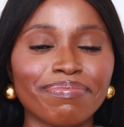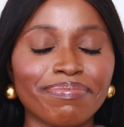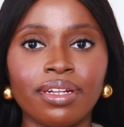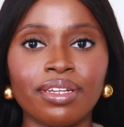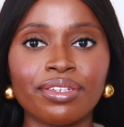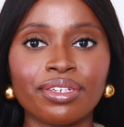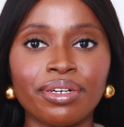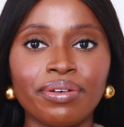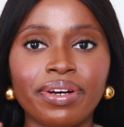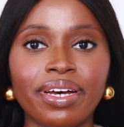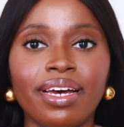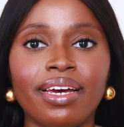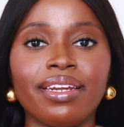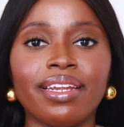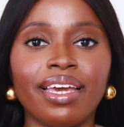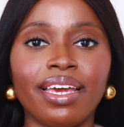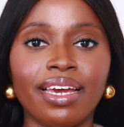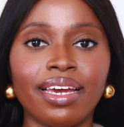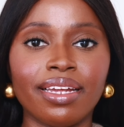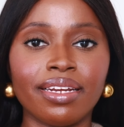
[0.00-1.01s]
Let's go ahead
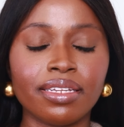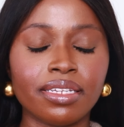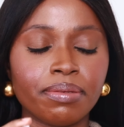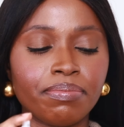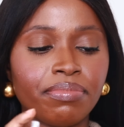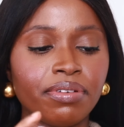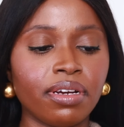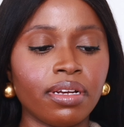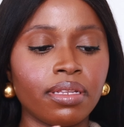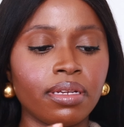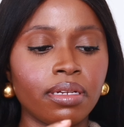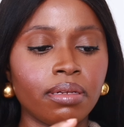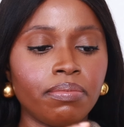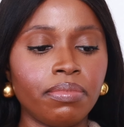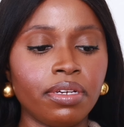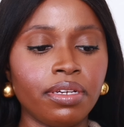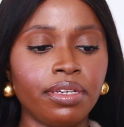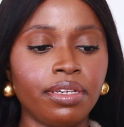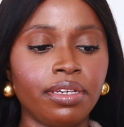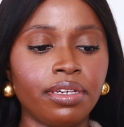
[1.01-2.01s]
and spray a little
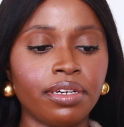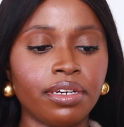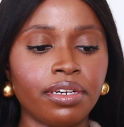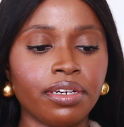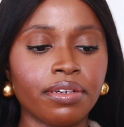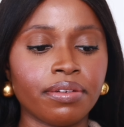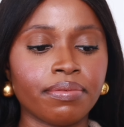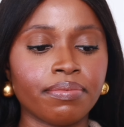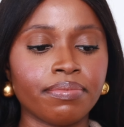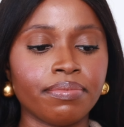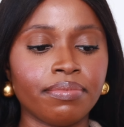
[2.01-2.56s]
bit here.